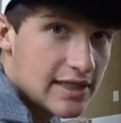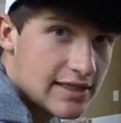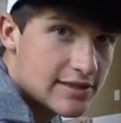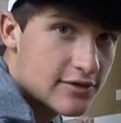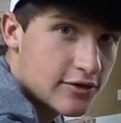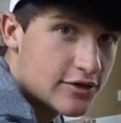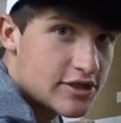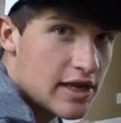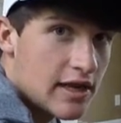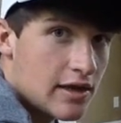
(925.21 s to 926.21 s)
Today's
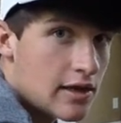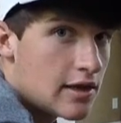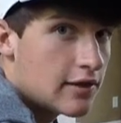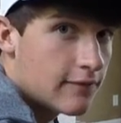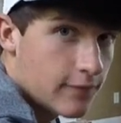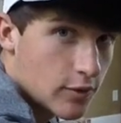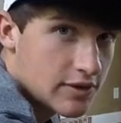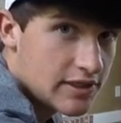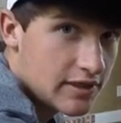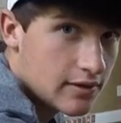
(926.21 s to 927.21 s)
Thursday the
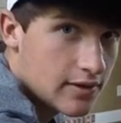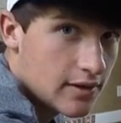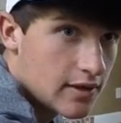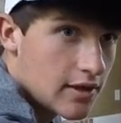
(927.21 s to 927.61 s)
14th.